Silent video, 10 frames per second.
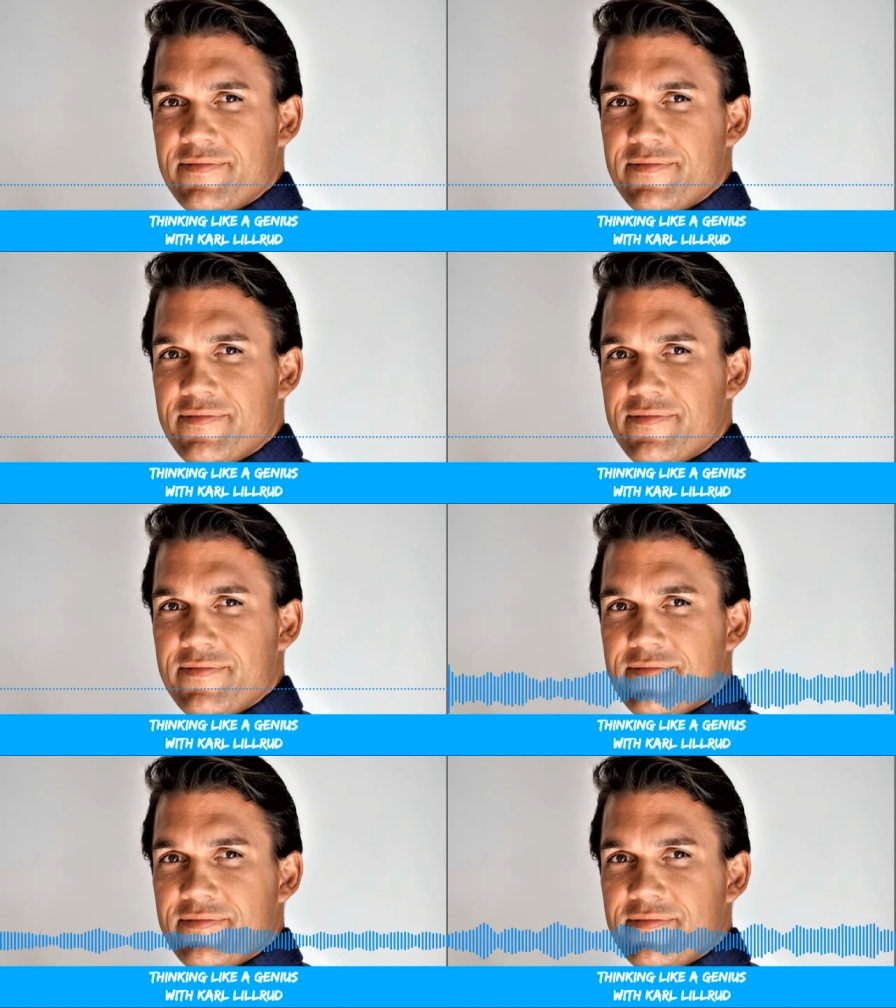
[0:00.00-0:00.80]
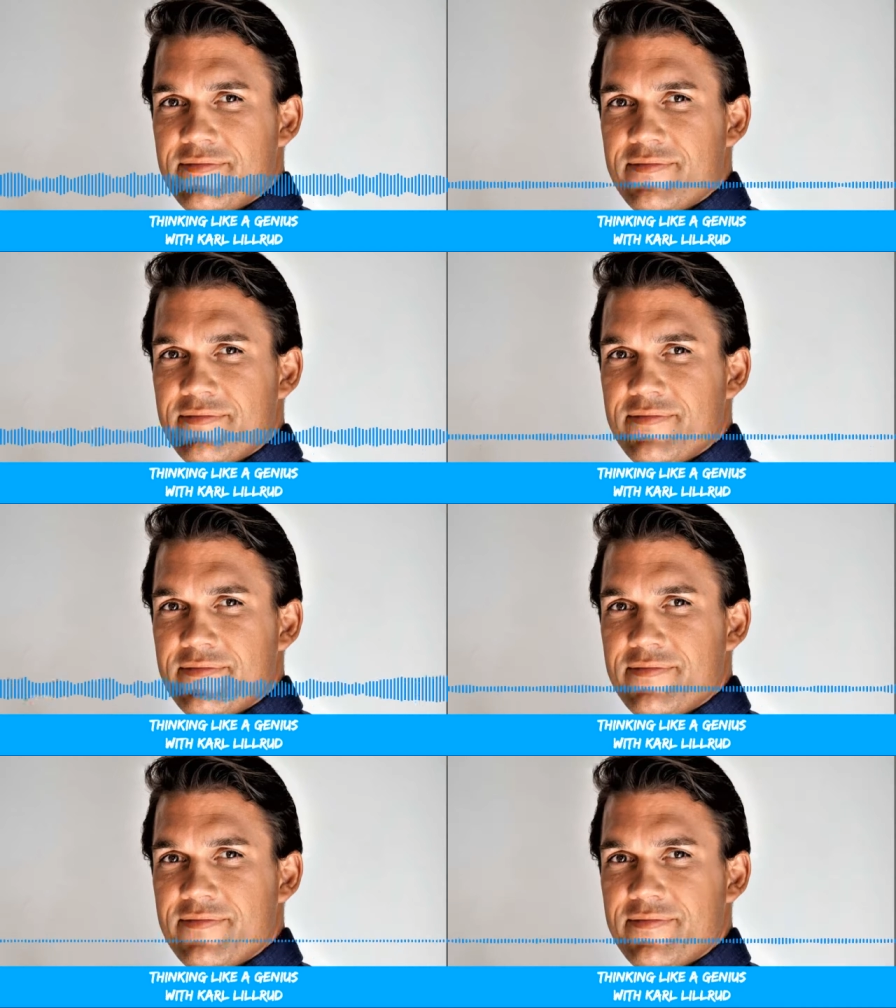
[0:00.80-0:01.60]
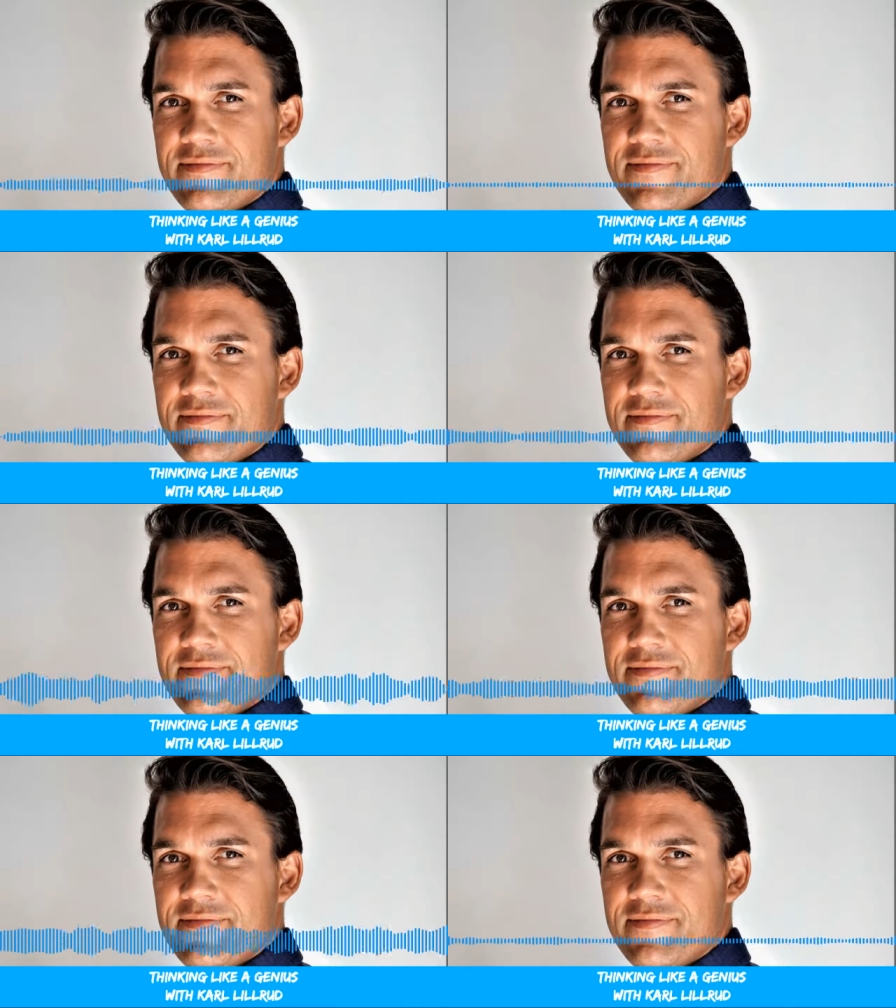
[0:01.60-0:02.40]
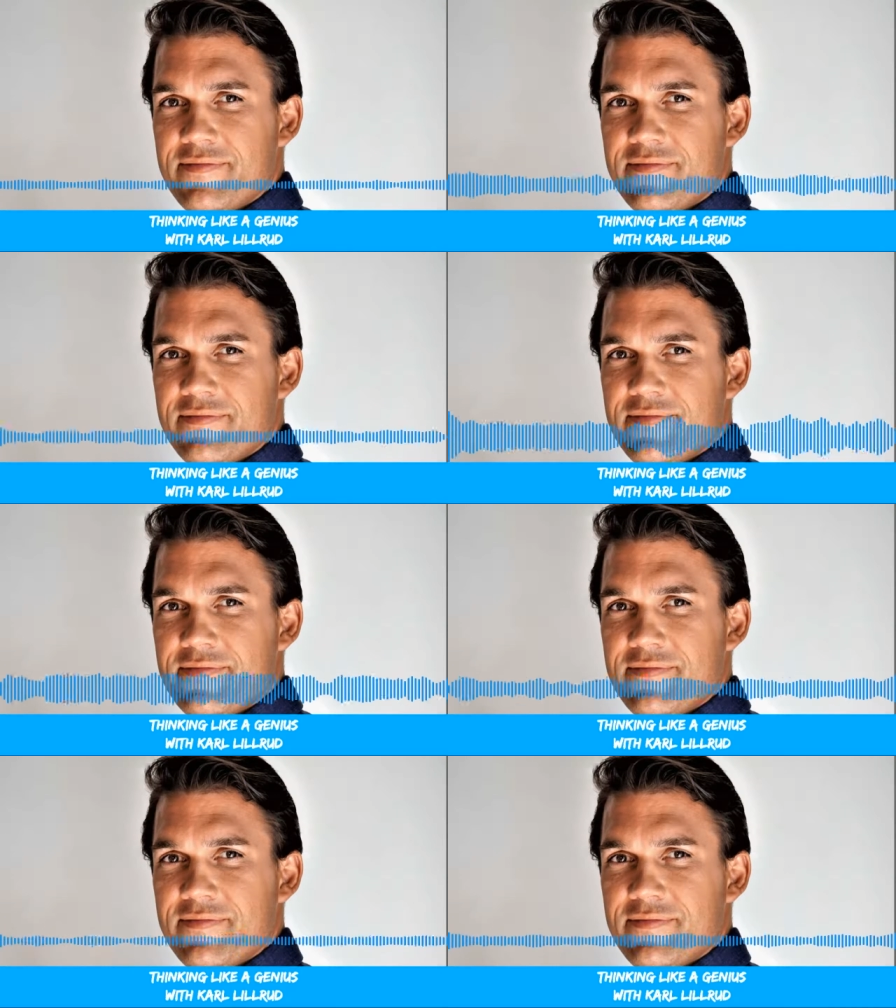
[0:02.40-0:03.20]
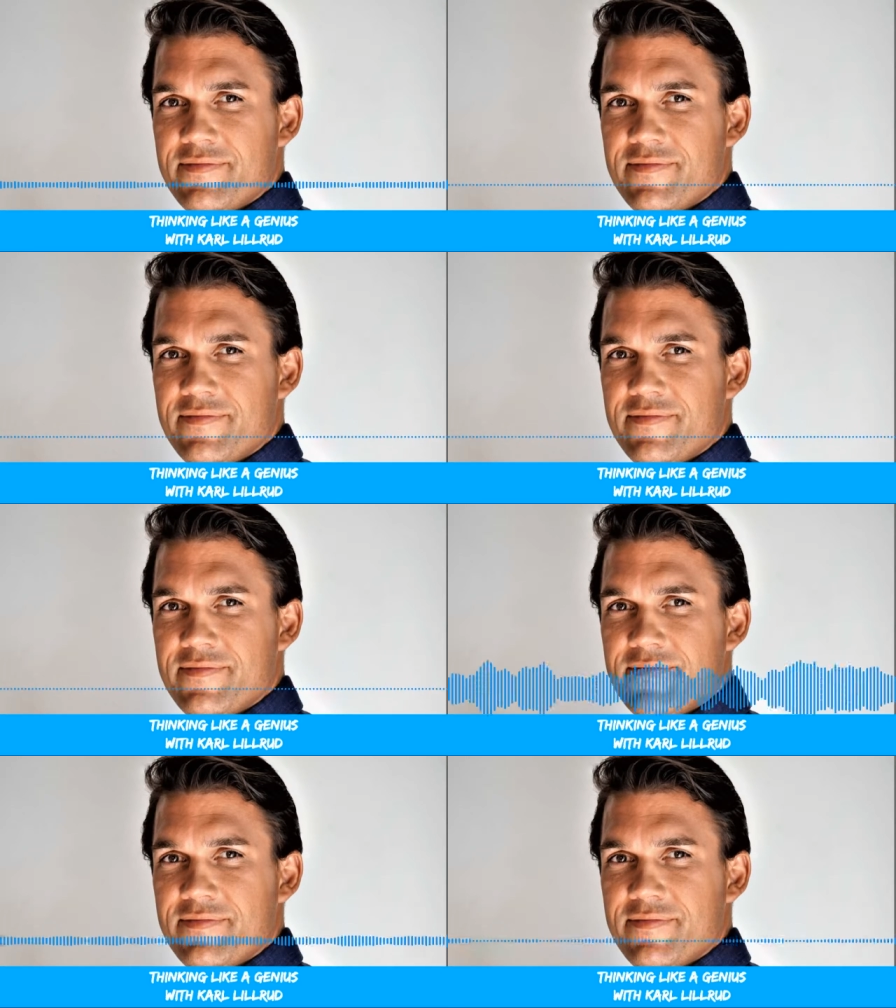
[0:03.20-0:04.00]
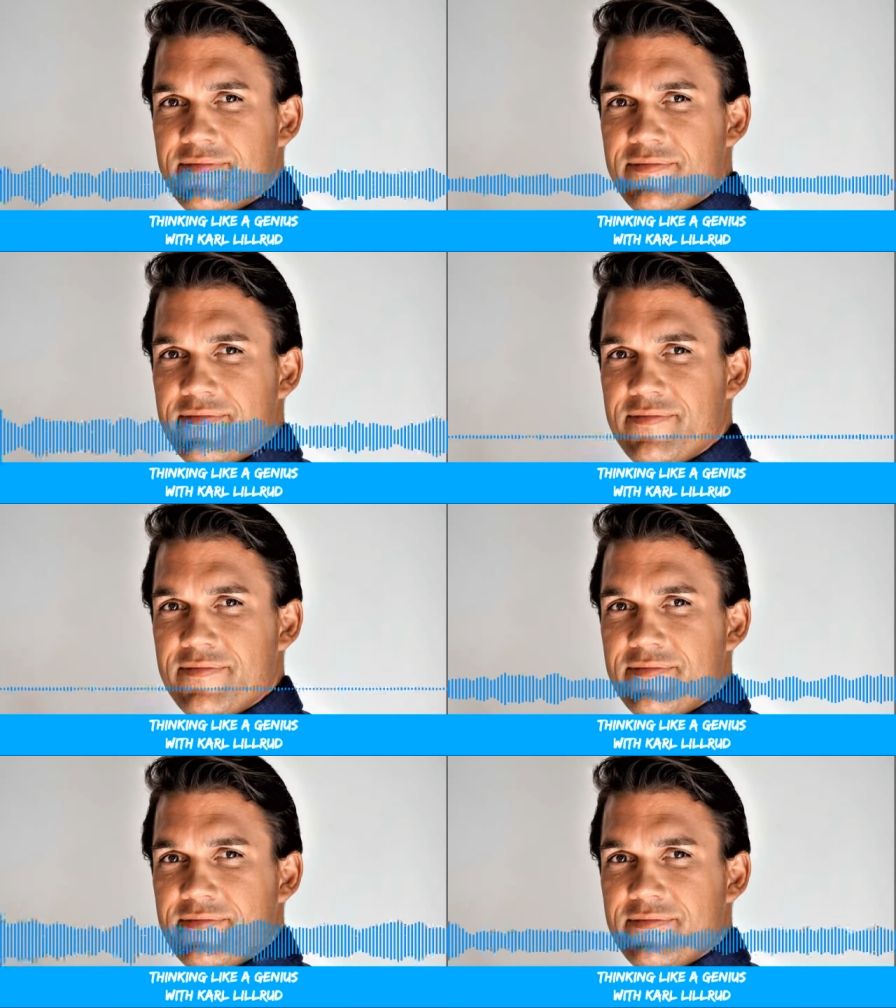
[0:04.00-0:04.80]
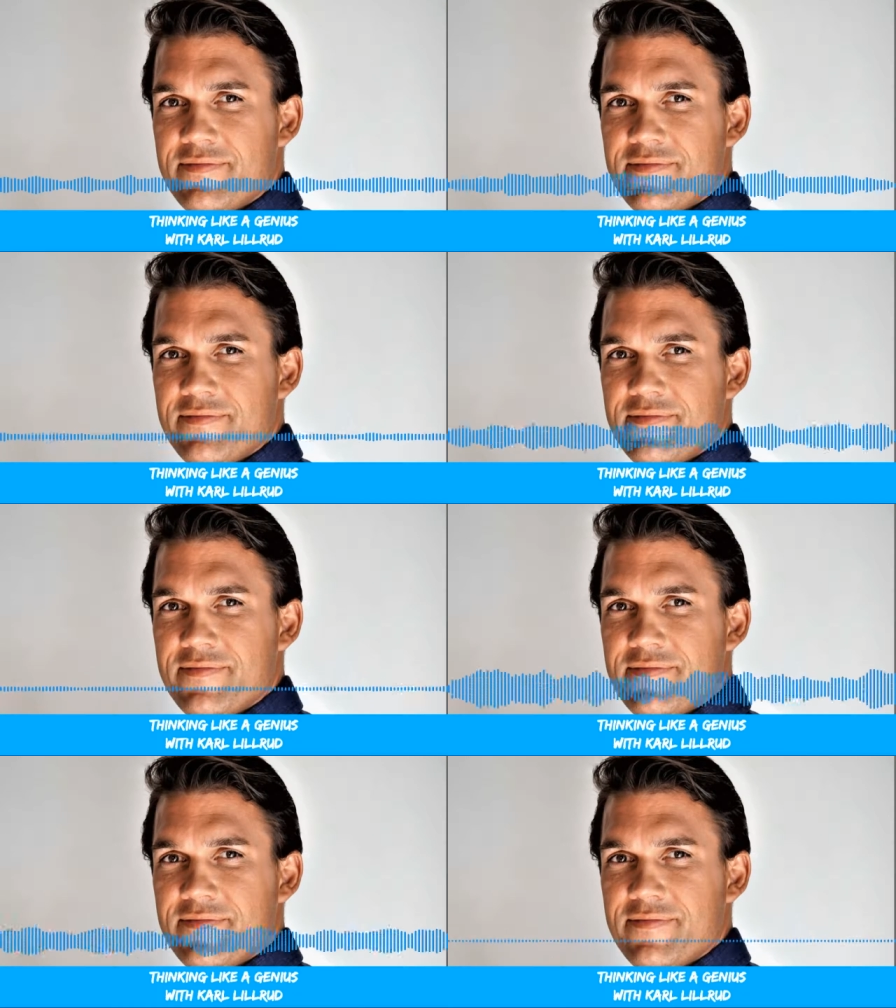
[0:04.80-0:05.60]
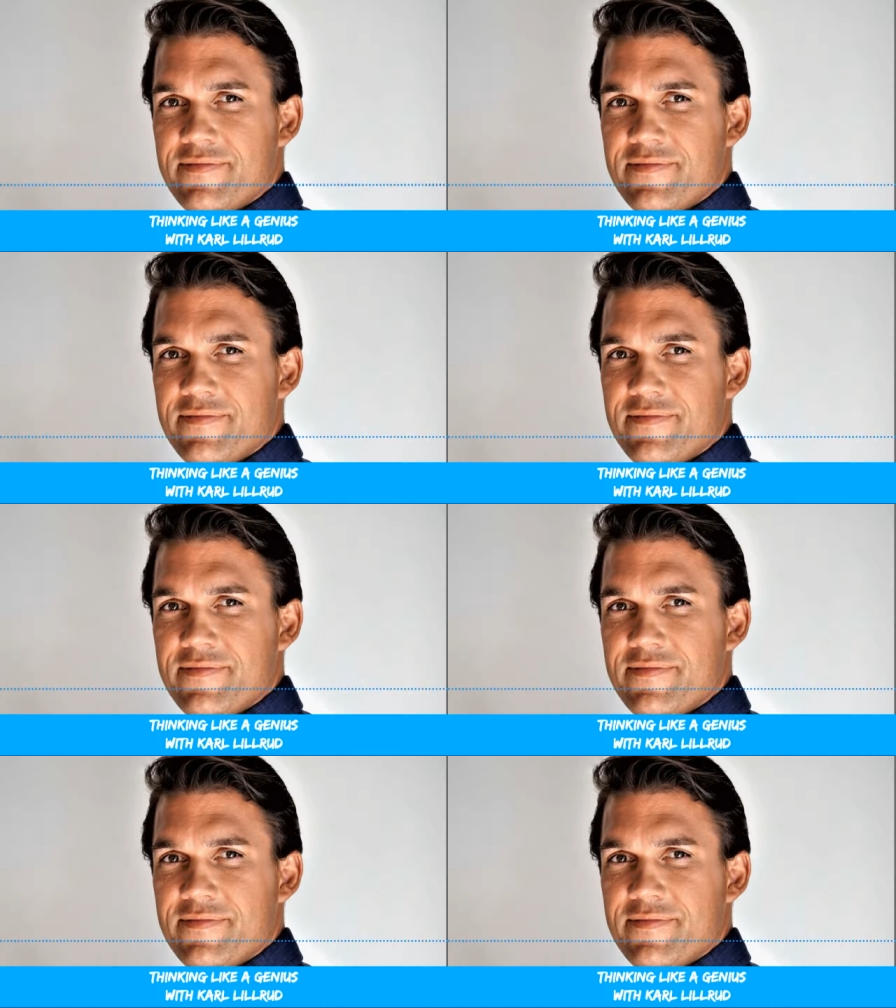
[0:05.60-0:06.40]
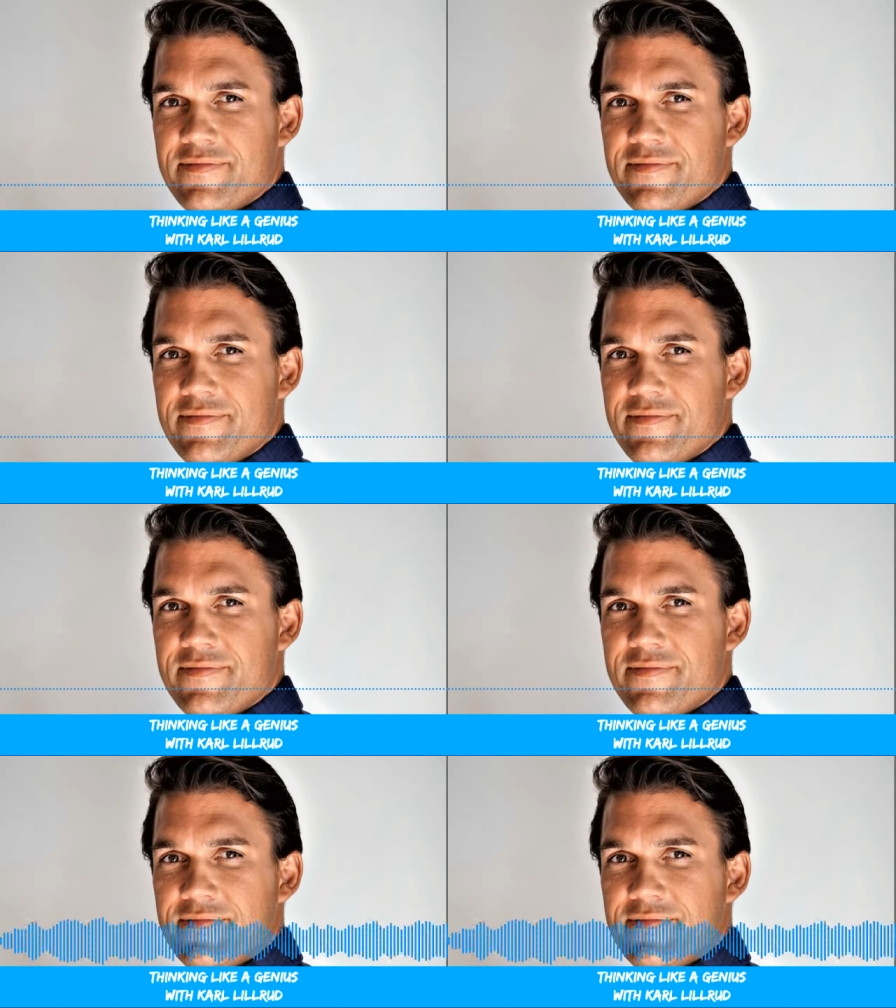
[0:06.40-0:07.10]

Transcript: Many of the questions could be answered in writing, but could not be answered in thought. Yeah.